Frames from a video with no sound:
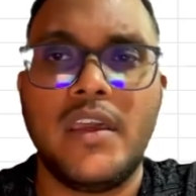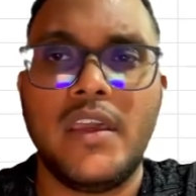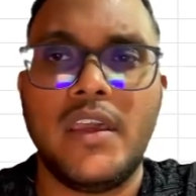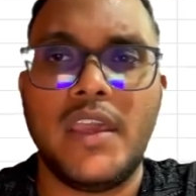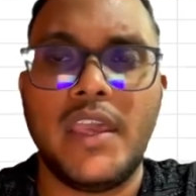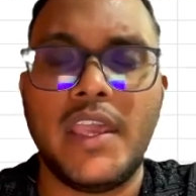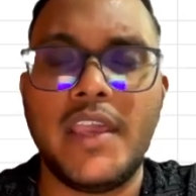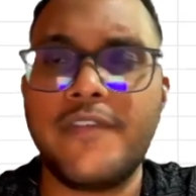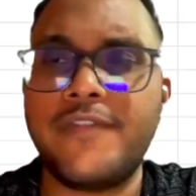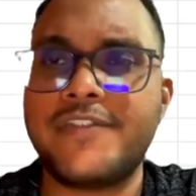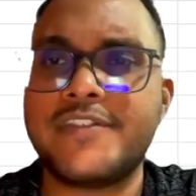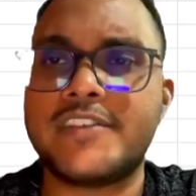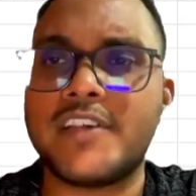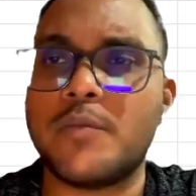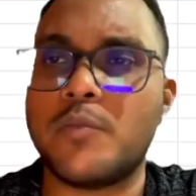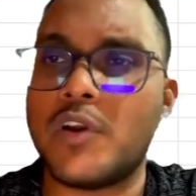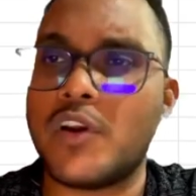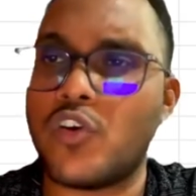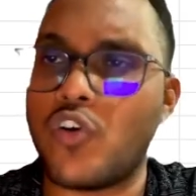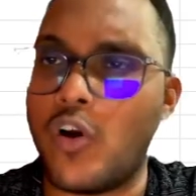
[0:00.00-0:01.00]
If
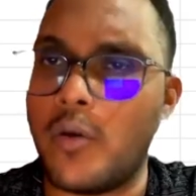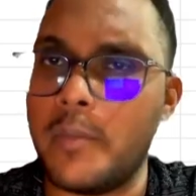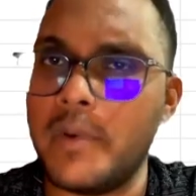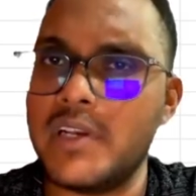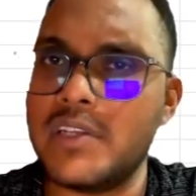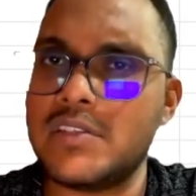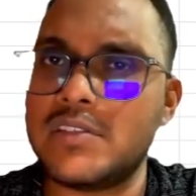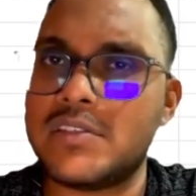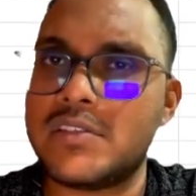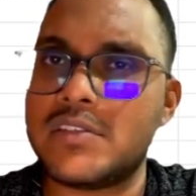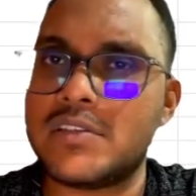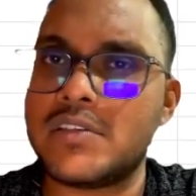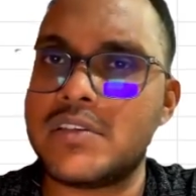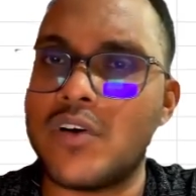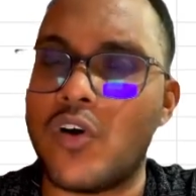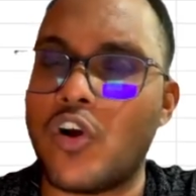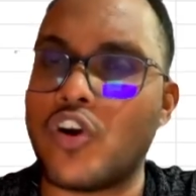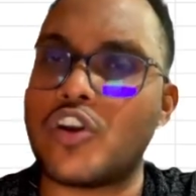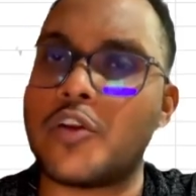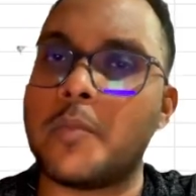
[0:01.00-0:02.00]
someone comments,
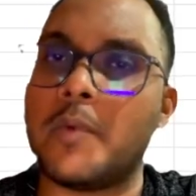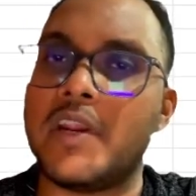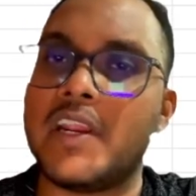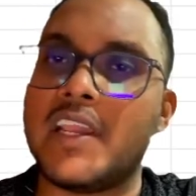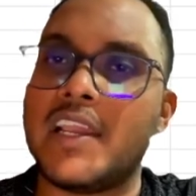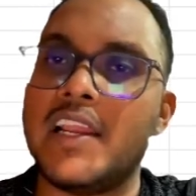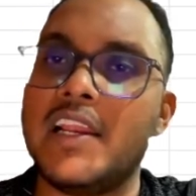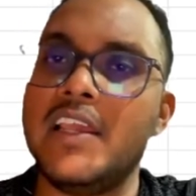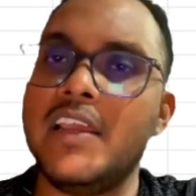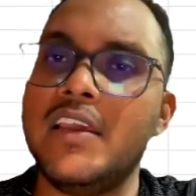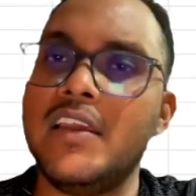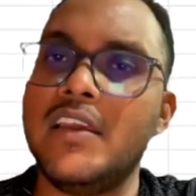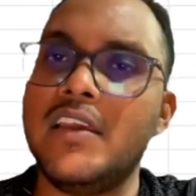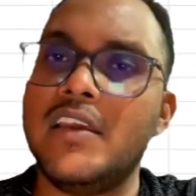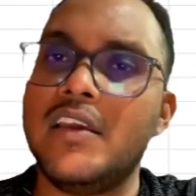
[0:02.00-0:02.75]
automatically